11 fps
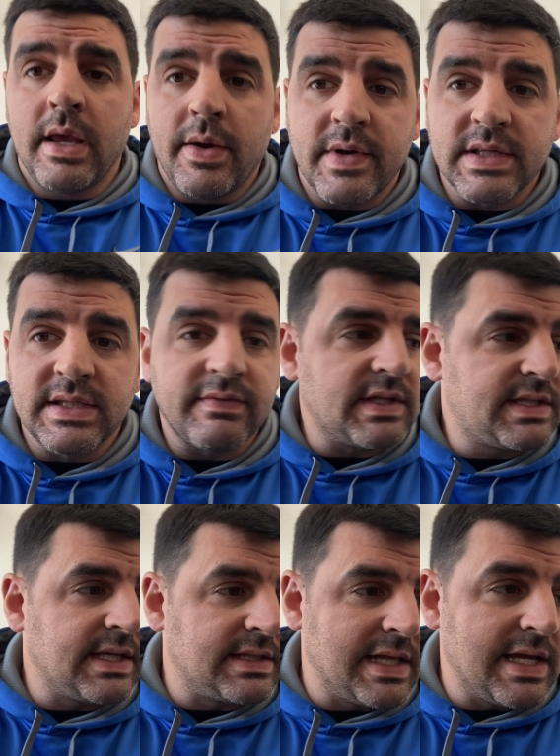I wanna see if this
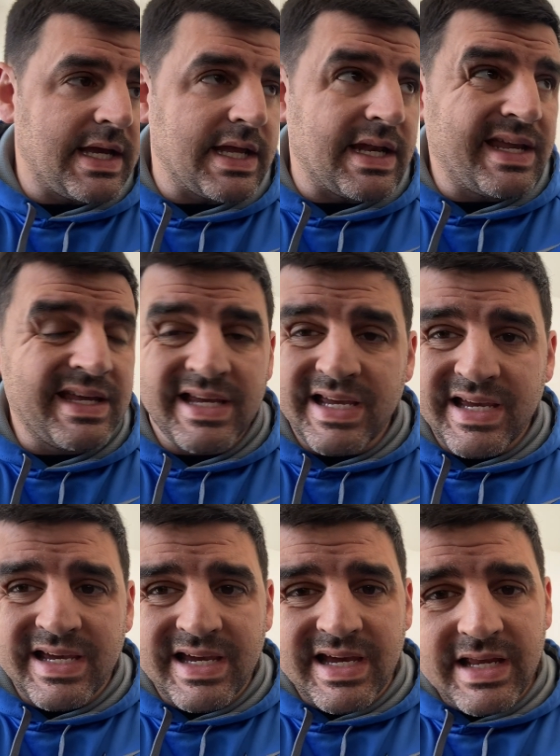thing's leaking.
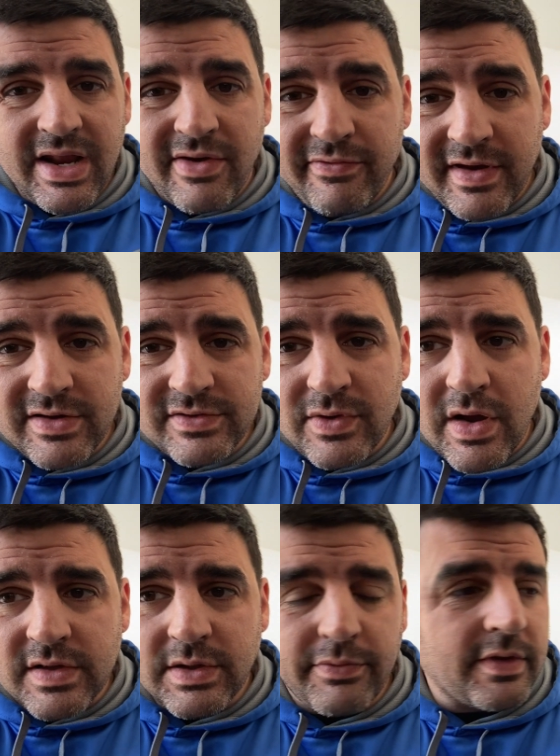Fingers
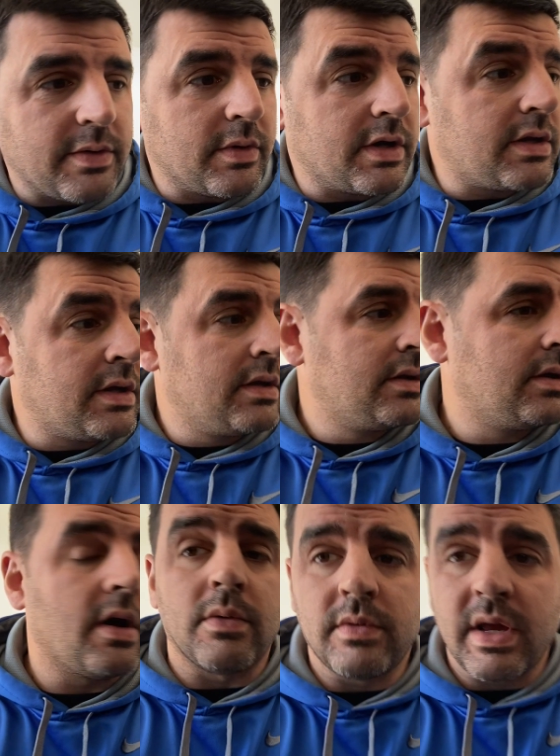crossed, hopefully we're good.
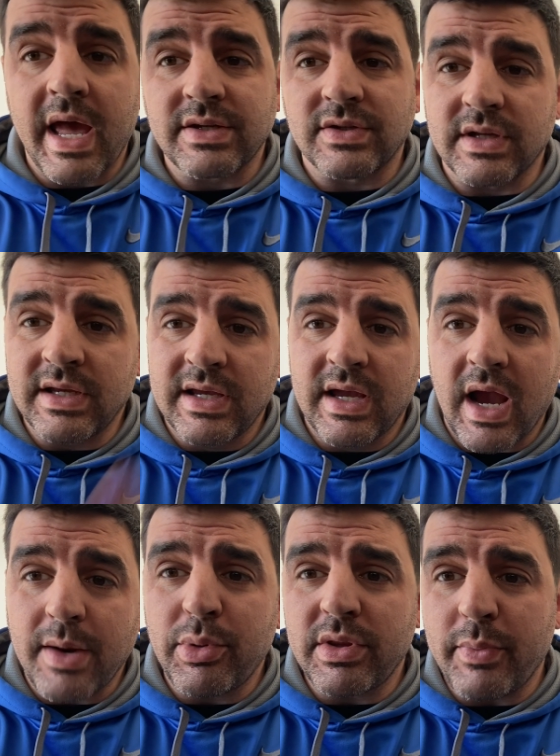Oh, actually, I
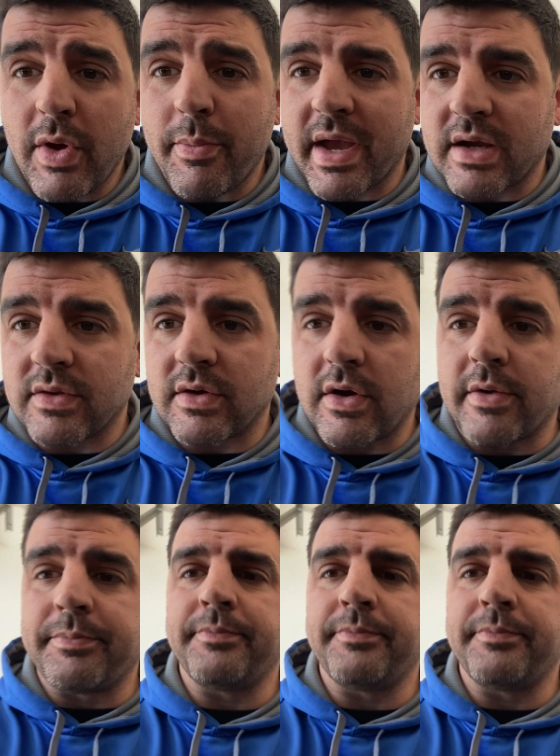gotta put the belt back on the car.